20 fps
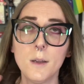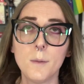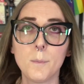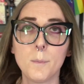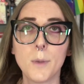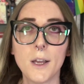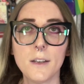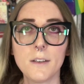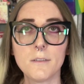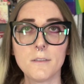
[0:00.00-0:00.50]

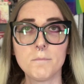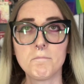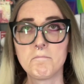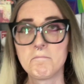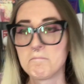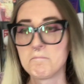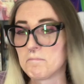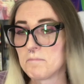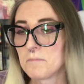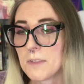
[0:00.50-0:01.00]
But
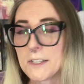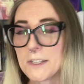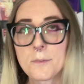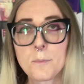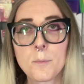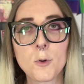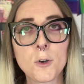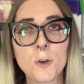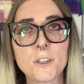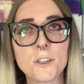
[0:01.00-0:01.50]
it's
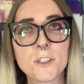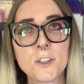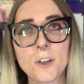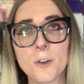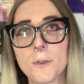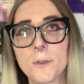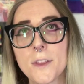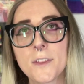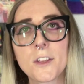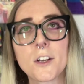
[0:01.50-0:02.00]
important to
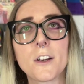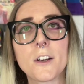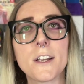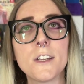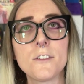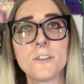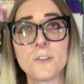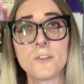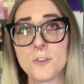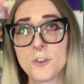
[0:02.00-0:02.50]
note that there
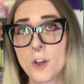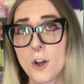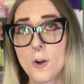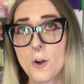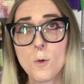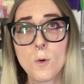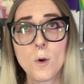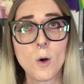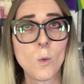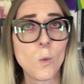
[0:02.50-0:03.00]
is
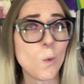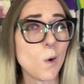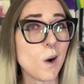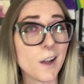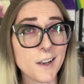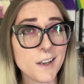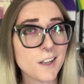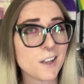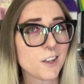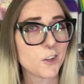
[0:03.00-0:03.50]
no
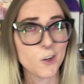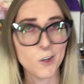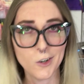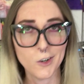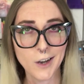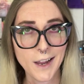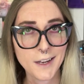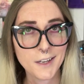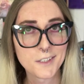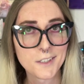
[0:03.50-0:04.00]
one
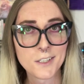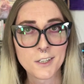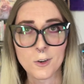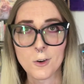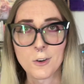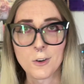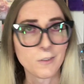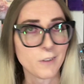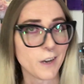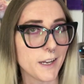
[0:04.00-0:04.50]
correct
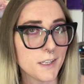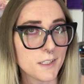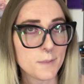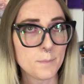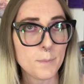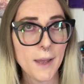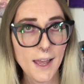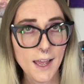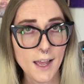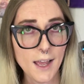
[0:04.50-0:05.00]
or right
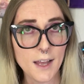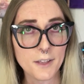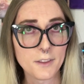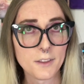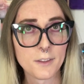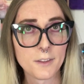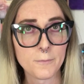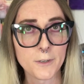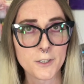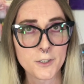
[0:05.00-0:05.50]

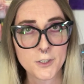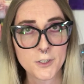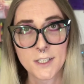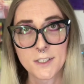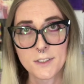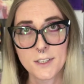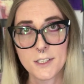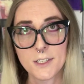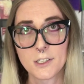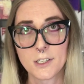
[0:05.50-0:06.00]
path for
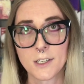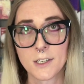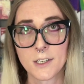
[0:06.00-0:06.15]
transition.